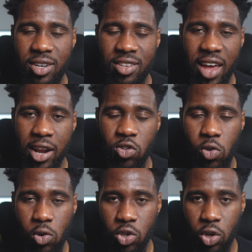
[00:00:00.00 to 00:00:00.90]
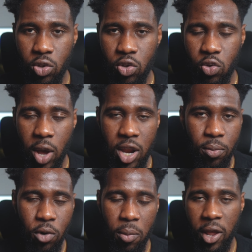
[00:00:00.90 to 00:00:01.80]
design solutions to any
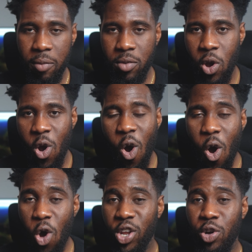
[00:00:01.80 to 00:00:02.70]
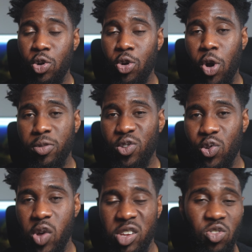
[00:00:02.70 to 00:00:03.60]
problem, or they could look up to
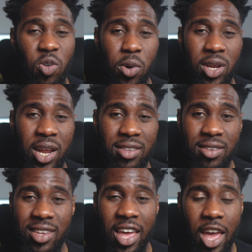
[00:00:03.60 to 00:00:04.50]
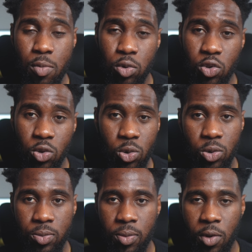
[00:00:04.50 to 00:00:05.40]
you as somebody that is able
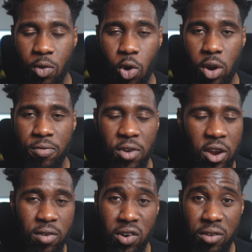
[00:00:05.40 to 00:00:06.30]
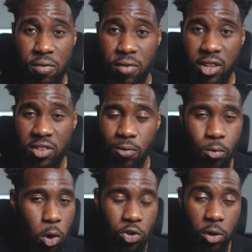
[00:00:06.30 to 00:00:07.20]
to run very, very
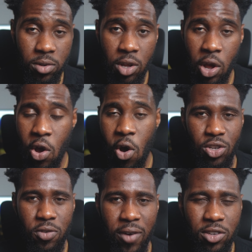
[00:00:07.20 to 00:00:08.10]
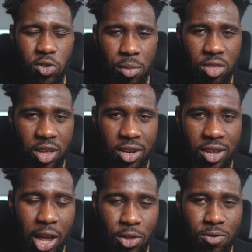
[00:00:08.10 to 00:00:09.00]
effective workshops. Just find
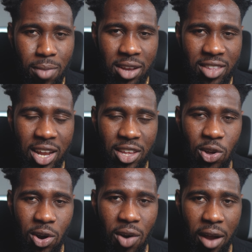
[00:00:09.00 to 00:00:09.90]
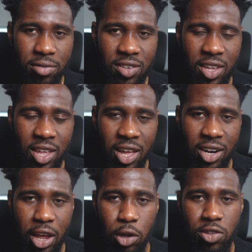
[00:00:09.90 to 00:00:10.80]
something that you've mastered in your craft
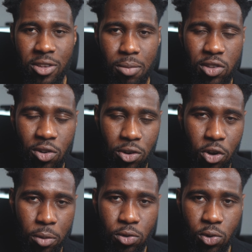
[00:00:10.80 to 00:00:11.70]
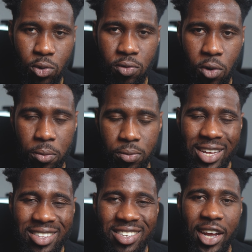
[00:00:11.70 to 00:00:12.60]
that your teammates look up to you for.
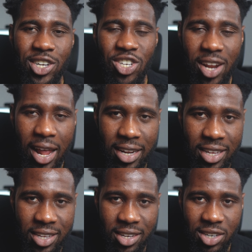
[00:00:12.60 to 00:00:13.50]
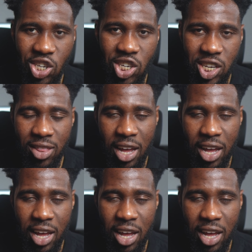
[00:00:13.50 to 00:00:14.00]
Intentionally share